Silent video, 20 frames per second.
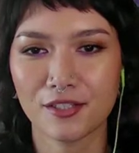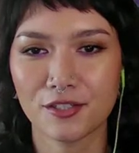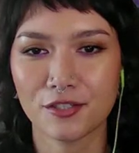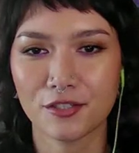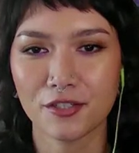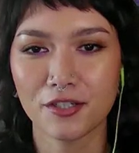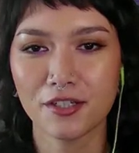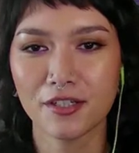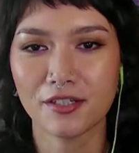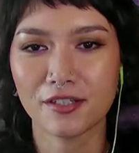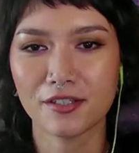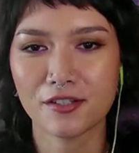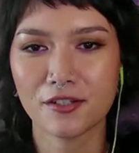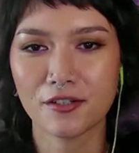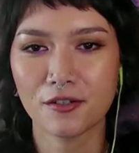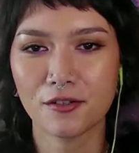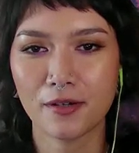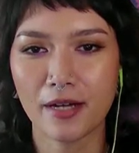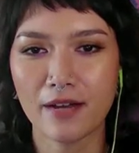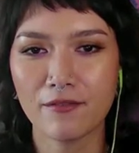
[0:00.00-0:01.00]
Sure.
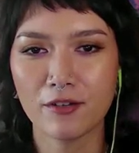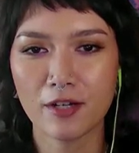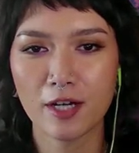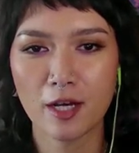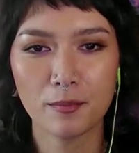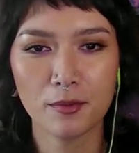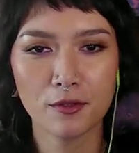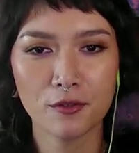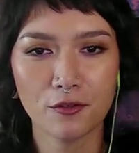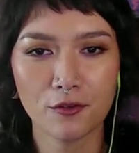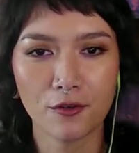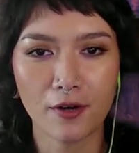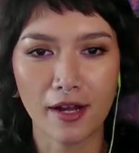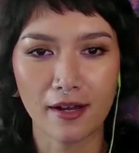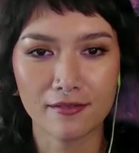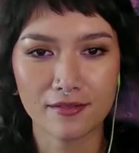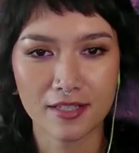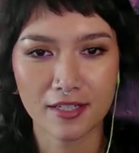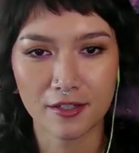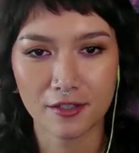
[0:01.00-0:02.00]
So I have a couple of
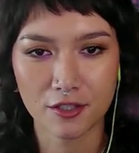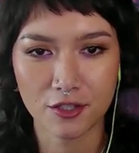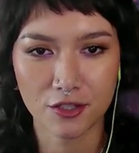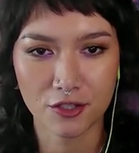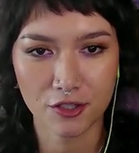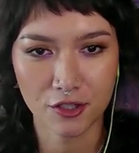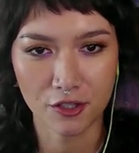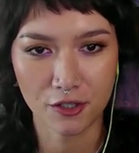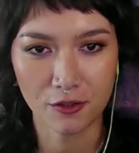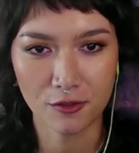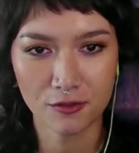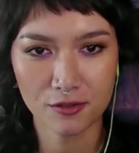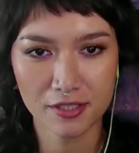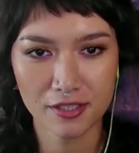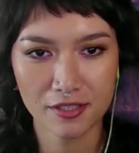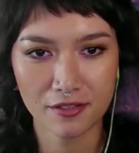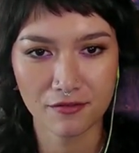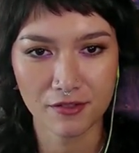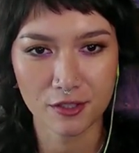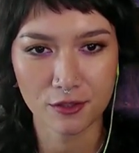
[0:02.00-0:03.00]
graphs here to show
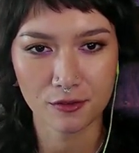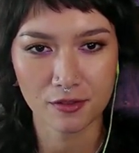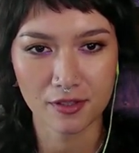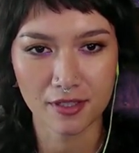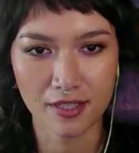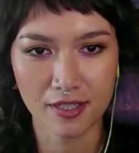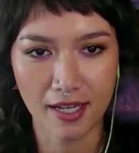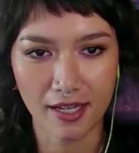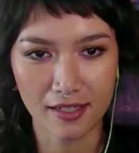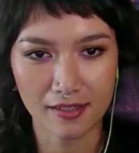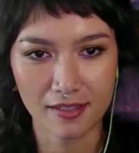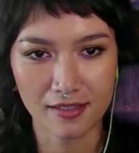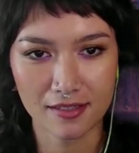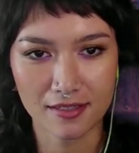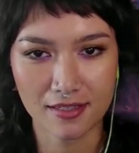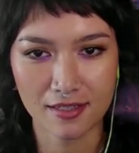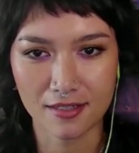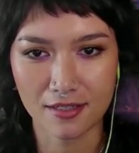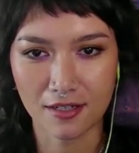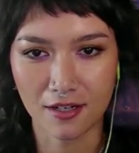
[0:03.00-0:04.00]
to visually aid
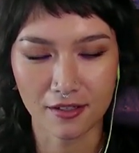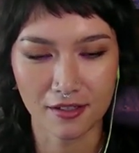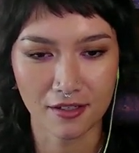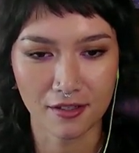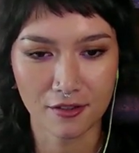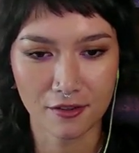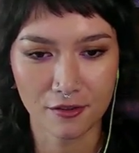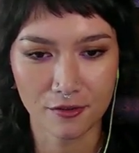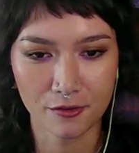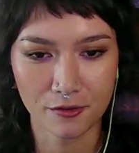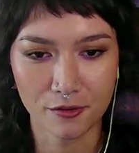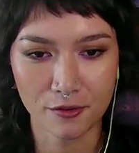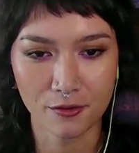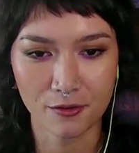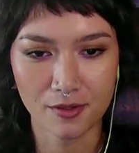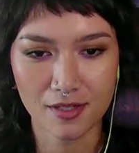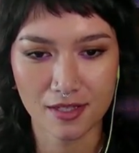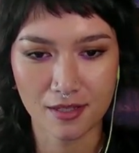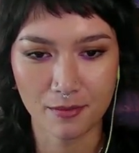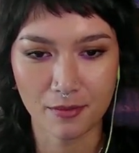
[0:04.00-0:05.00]
us in talking
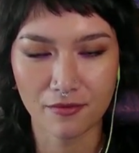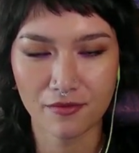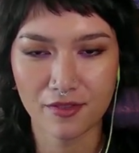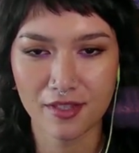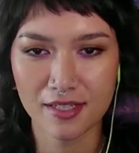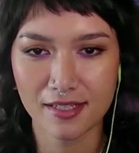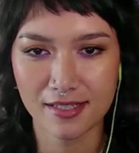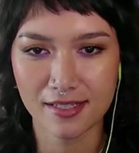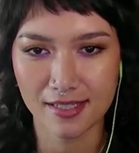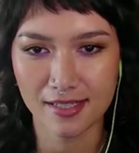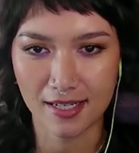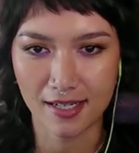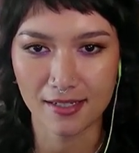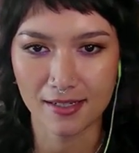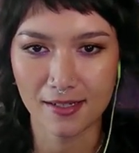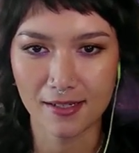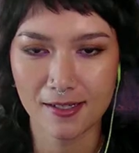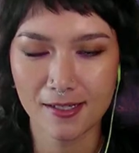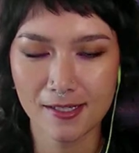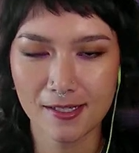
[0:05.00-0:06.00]
through some of the
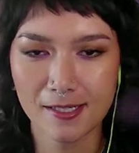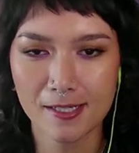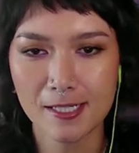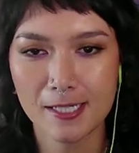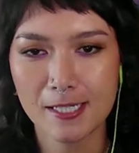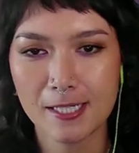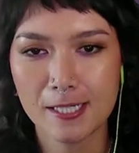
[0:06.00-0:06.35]
data.